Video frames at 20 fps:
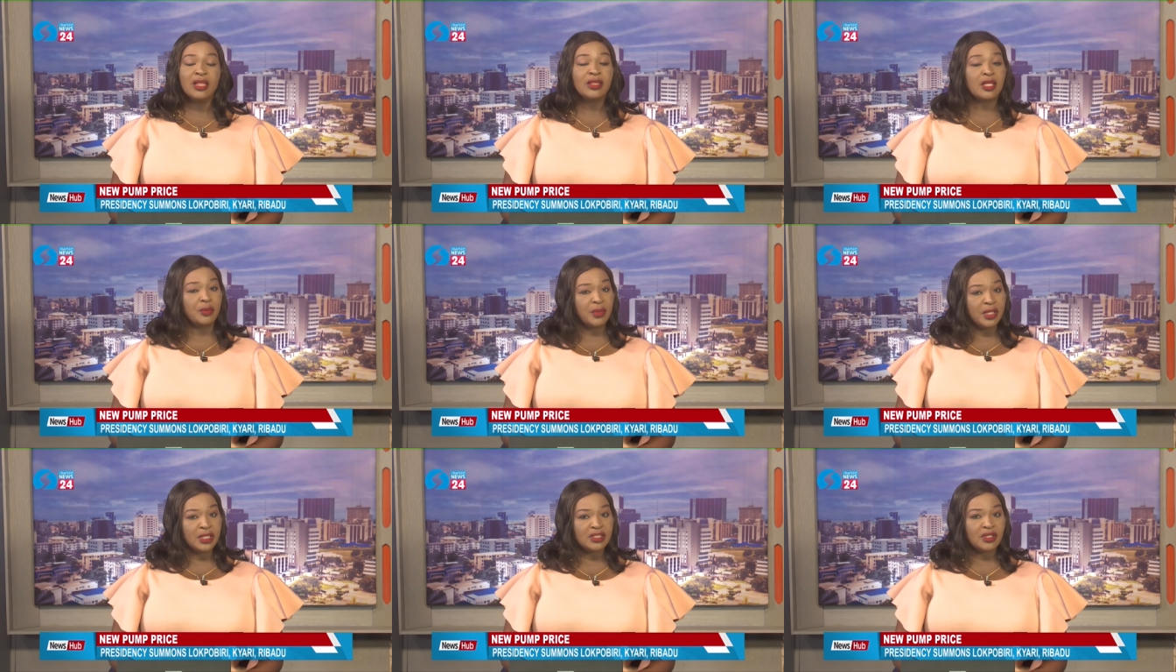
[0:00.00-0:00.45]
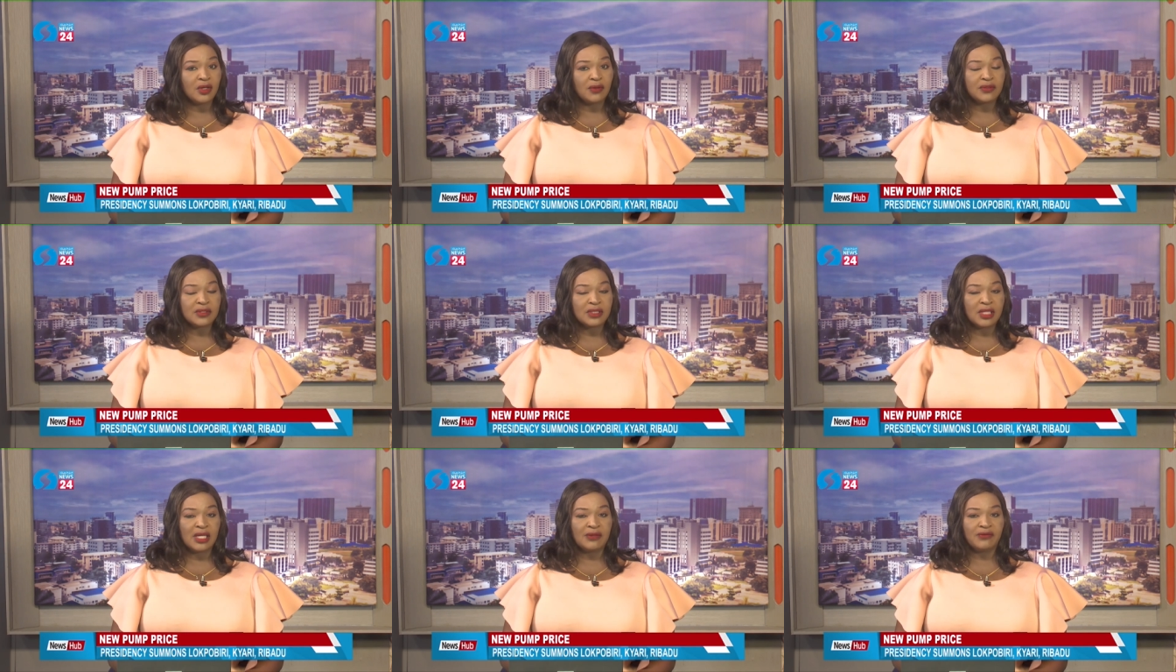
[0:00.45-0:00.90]
the Minister
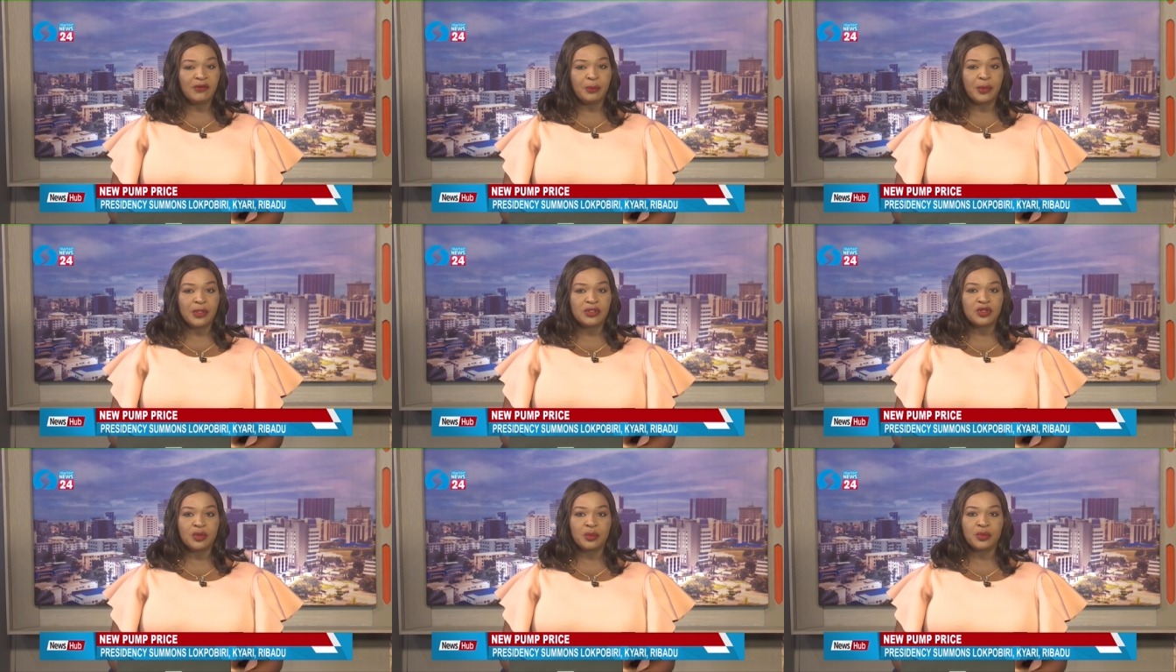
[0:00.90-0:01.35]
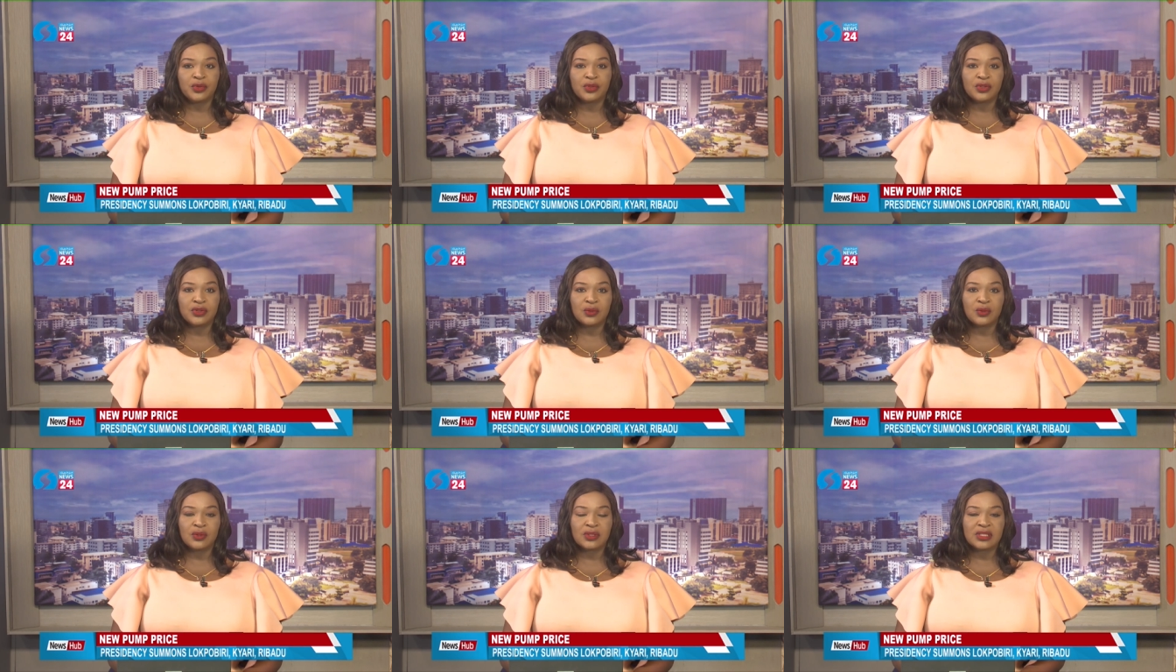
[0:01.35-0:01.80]
of State for Petroleum
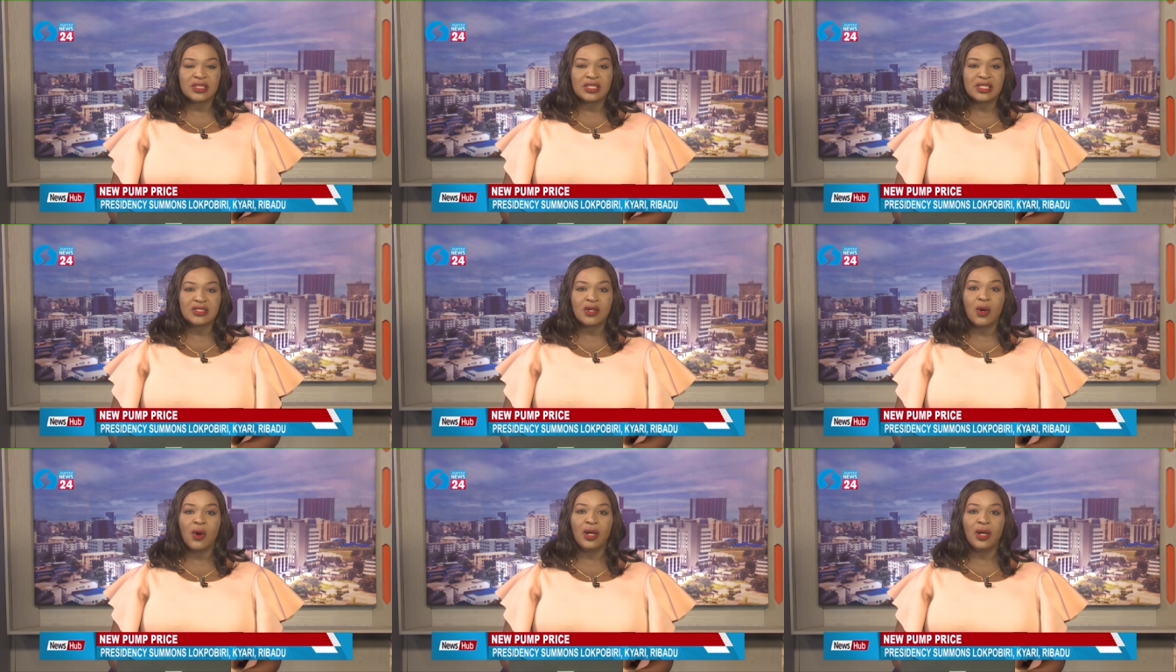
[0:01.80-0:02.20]
Resources,